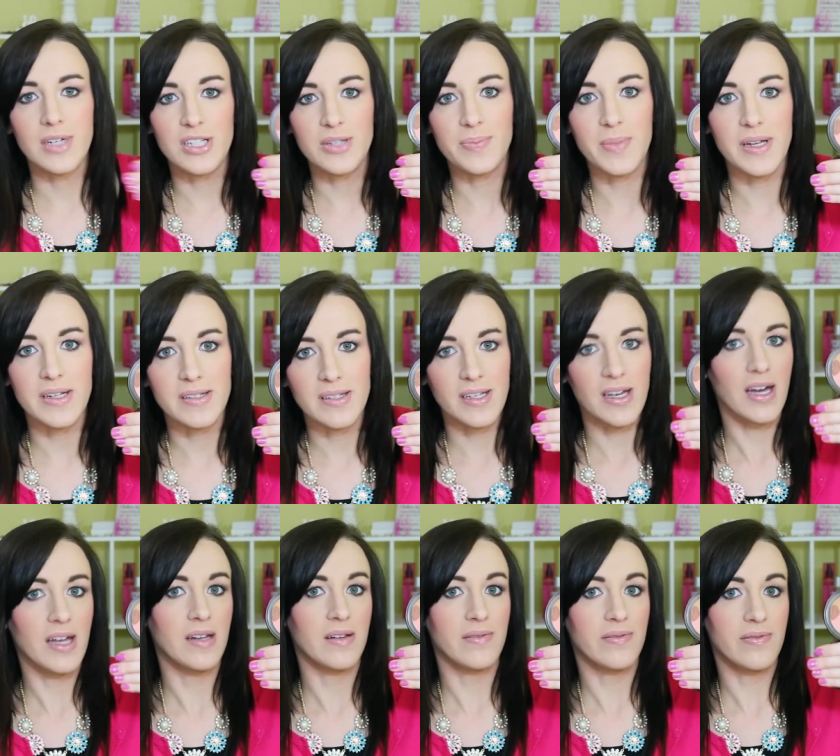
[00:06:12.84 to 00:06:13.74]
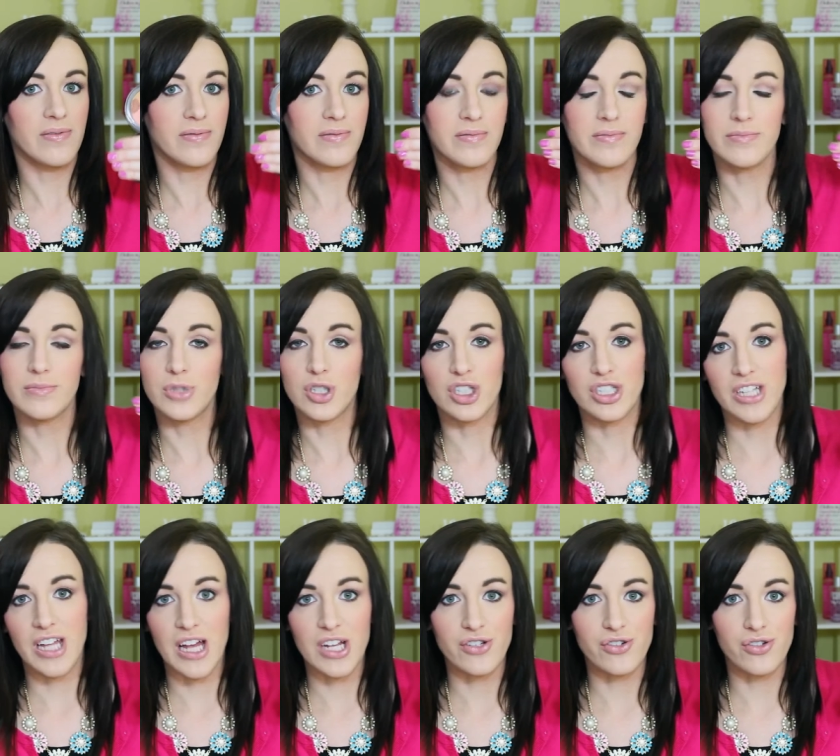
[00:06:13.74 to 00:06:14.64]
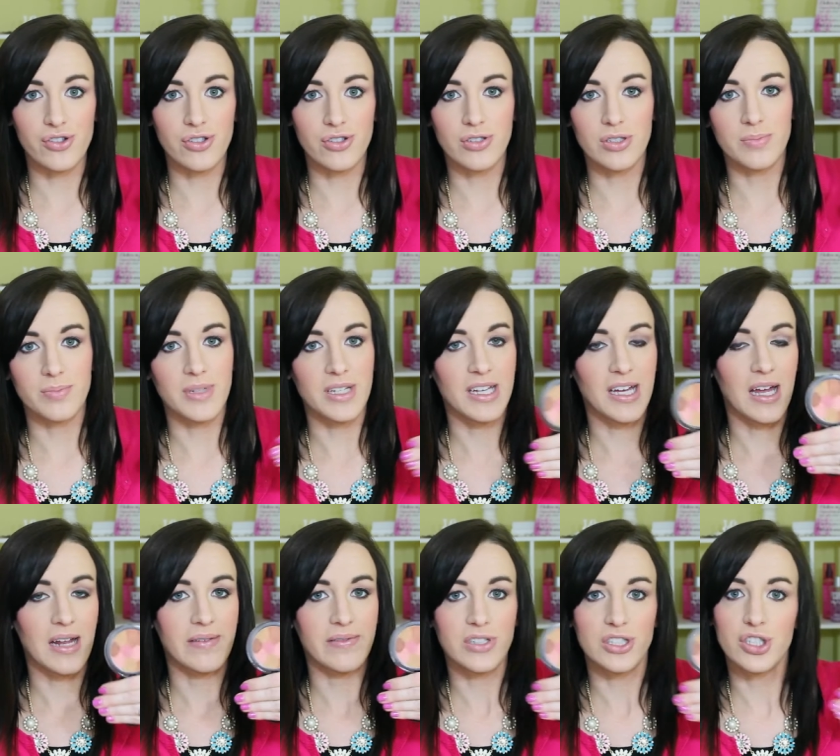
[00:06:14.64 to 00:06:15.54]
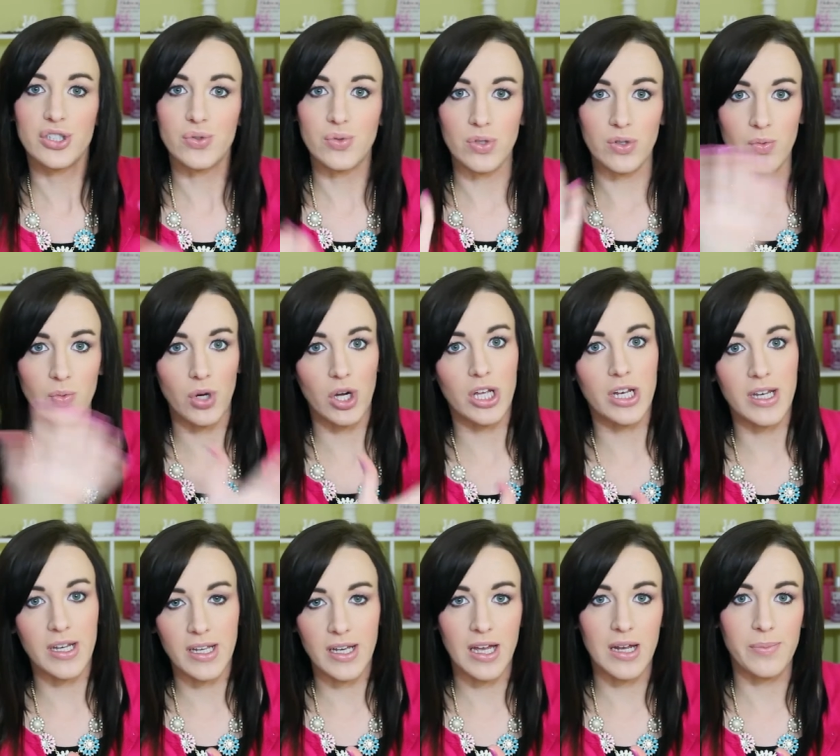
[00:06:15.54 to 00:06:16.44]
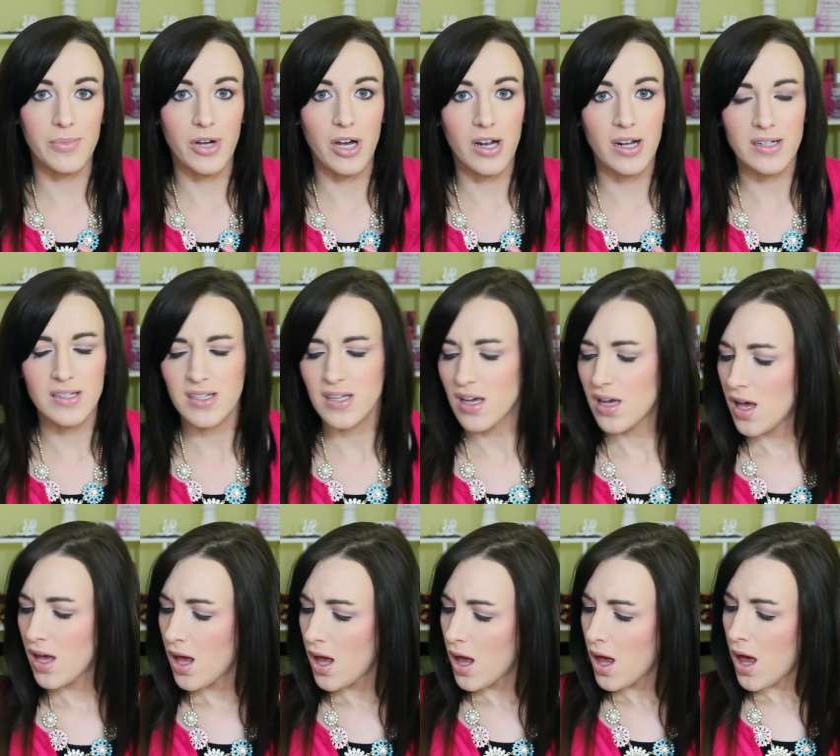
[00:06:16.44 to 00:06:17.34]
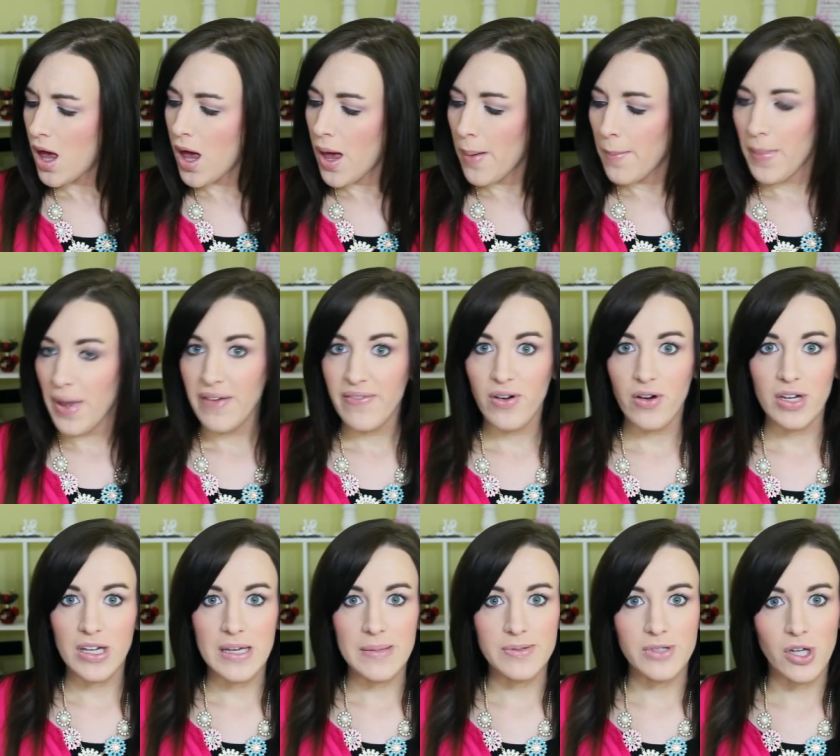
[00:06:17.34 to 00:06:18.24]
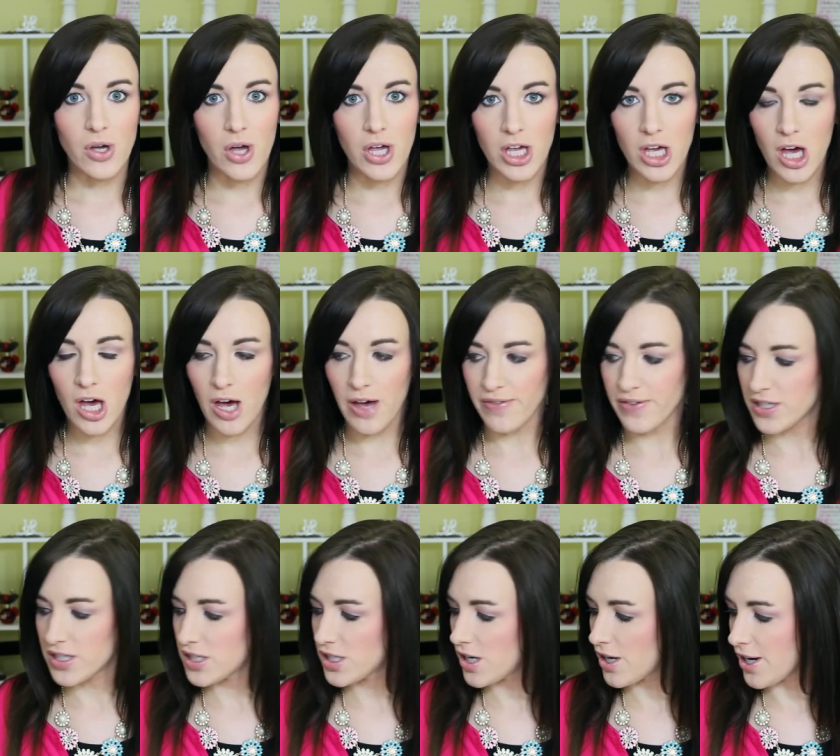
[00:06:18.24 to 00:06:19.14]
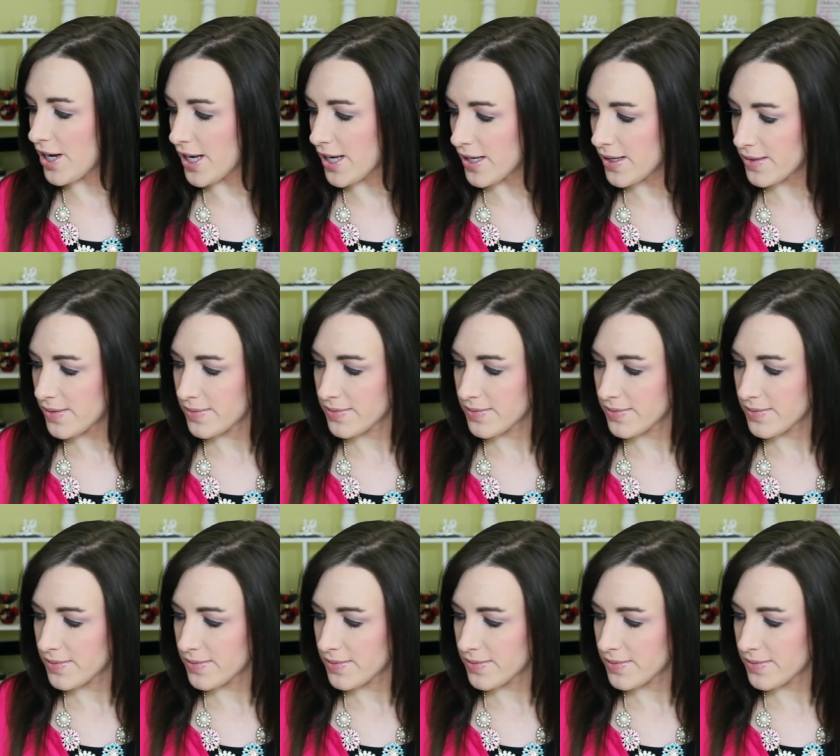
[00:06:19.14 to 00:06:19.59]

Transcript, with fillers: it's meant to kind of look natural and be kind of a two-in-one kind of product. My phone keeps going off, sorry.